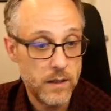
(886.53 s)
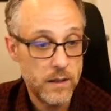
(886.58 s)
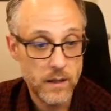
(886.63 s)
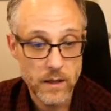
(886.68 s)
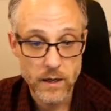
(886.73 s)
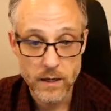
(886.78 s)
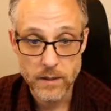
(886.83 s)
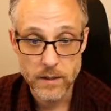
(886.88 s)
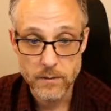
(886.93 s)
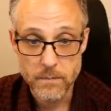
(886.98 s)

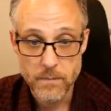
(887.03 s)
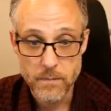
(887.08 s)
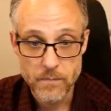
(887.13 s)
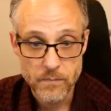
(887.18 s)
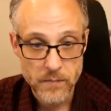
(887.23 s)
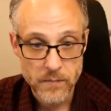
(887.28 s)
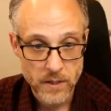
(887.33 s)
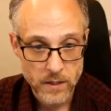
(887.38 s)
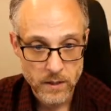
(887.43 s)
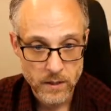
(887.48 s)
So
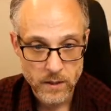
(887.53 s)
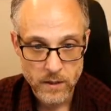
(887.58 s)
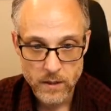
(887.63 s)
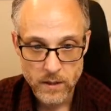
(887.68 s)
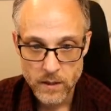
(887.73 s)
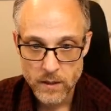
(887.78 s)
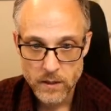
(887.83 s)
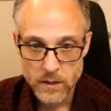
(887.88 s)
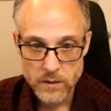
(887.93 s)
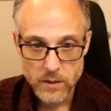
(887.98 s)

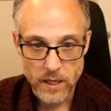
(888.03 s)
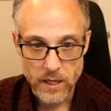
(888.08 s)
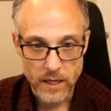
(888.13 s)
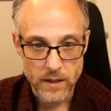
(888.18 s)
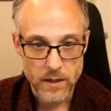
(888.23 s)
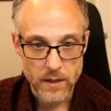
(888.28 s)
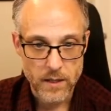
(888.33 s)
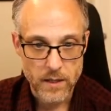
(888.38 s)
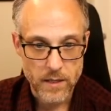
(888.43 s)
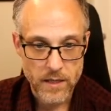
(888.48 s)
yeah,
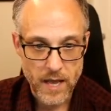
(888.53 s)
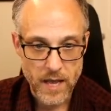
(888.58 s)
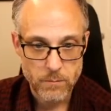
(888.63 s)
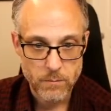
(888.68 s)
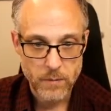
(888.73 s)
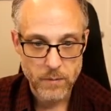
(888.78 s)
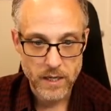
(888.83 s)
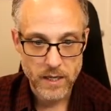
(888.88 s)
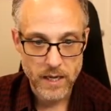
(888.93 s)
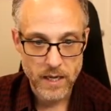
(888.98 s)
that
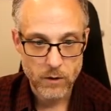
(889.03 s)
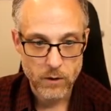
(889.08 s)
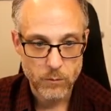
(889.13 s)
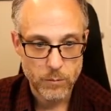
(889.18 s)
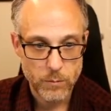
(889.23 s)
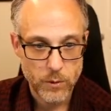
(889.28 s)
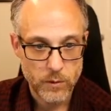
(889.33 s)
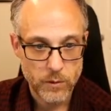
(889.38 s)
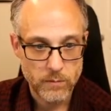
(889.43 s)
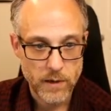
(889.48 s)
many
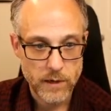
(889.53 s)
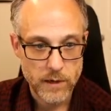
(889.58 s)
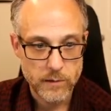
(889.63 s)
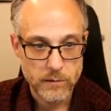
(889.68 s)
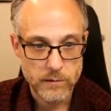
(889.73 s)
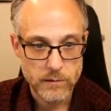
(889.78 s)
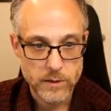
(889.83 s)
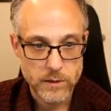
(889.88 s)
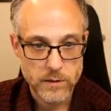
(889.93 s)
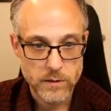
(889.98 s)
output
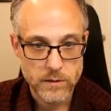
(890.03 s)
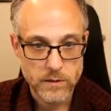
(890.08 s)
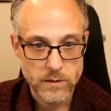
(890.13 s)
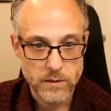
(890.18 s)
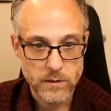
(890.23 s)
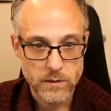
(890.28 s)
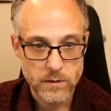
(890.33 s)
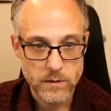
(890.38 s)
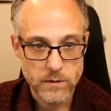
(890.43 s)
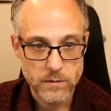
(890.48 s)
records
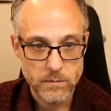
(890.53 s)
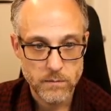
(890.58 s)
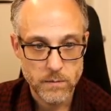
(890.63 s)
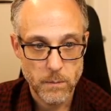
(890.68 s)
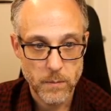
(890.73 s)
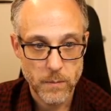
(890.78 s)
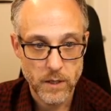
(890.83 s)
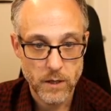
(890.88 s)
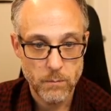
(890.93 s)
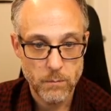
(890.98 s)

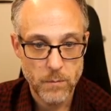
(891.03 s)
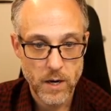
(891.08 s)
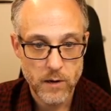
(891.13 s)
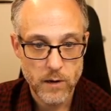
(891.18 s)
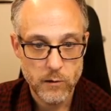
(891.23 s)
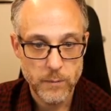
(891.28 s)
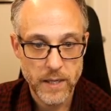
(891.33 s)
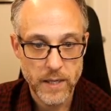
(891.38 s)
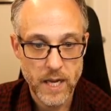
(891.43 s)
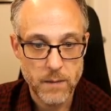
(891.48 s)
from the
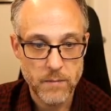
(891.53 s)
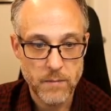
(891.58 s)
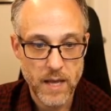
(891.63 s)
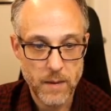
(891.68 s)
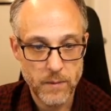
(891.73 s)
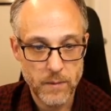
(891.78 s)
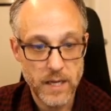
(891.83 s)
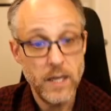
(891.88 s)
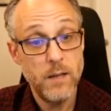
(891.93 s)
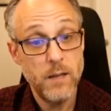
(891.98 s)
combiner became that
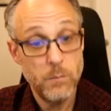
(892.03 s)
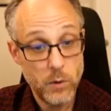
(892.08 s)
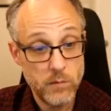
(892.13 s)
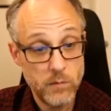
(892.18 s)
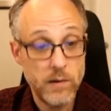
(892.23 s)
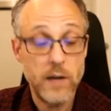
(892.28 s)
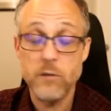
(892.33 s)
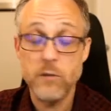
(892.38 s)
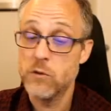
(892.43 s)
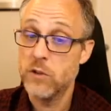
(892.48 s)
many input
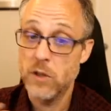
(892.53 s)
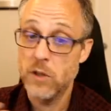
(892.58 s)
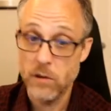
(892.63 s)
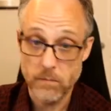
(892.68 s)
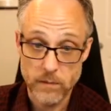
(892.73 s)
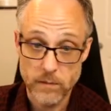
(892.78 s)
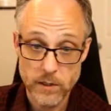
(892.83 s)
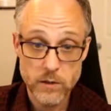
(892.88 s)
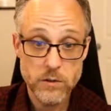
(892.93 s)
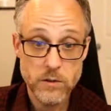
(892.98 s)
records to the
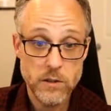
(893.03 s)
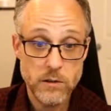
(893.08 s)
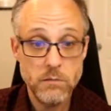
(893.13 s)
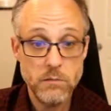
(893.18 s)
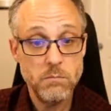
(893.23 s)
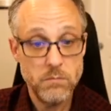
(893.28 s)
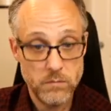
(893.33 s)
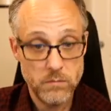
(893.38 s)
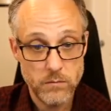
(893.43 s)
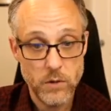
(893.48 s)

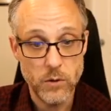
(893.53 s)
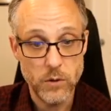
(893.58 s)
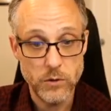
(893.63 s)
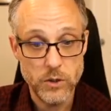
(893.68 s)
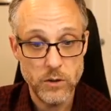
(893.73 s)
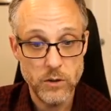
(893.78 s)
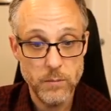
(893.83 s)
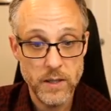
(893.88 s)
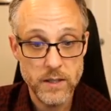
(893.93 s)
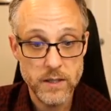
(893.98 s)
reducer. Those
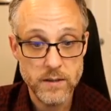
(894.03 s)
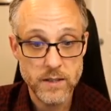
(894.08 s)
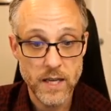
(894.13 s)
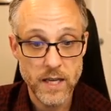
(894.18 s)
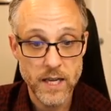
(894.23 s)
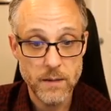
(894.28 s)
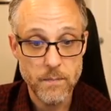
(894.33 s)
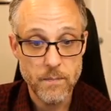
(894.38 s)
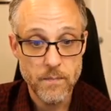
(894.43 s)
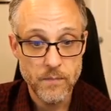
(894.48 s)
should be the
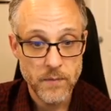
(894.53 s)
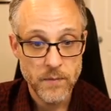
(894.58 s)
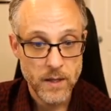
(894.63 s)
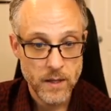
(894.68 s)
same.